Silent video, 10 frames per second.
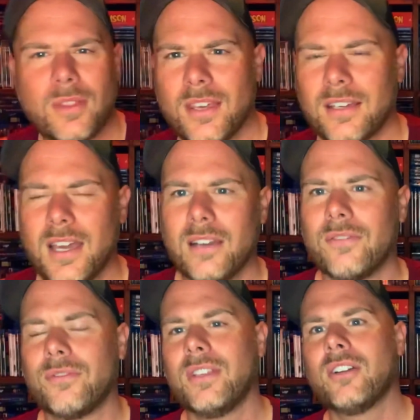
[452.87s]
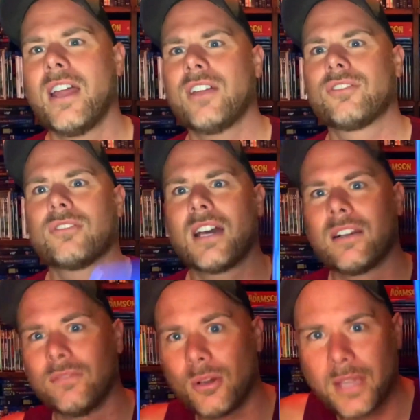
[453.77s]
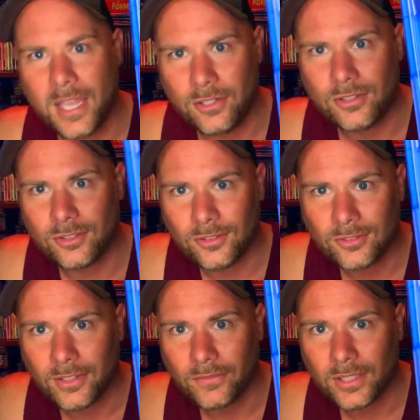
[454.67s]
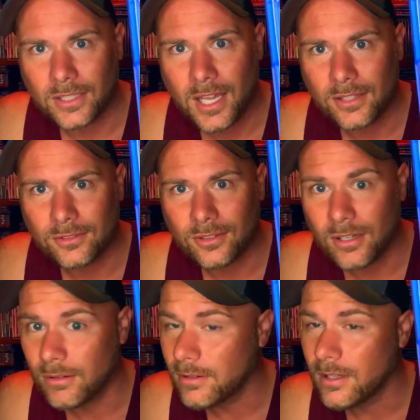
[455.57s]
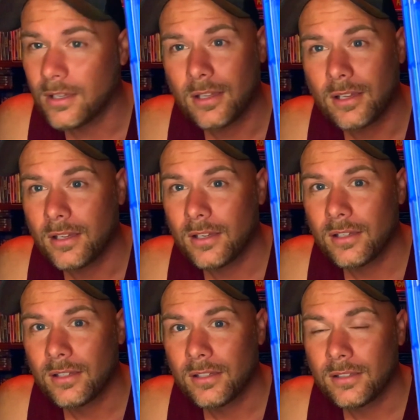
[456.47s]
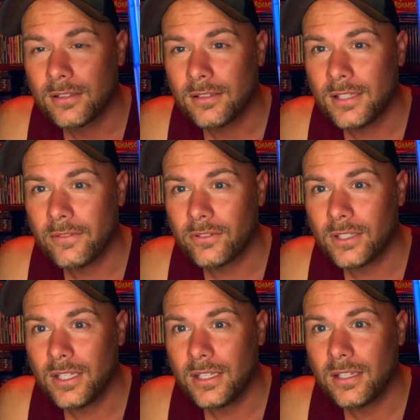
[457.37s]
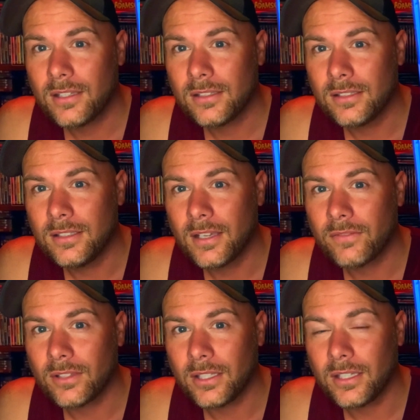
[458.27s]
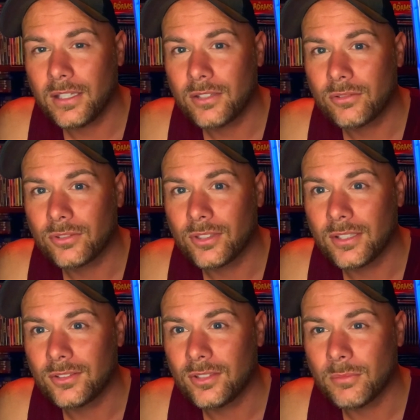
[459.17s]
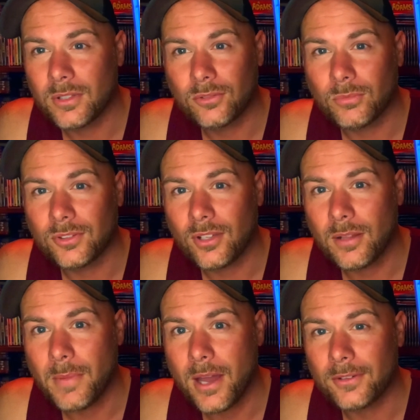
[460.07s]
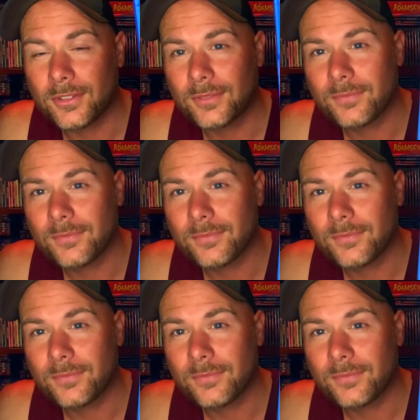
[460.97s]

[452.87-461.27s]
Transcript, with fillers: with a kind of international kind of locations and stuff like that, so Definitely, definitely interested to seeing what this one's all about.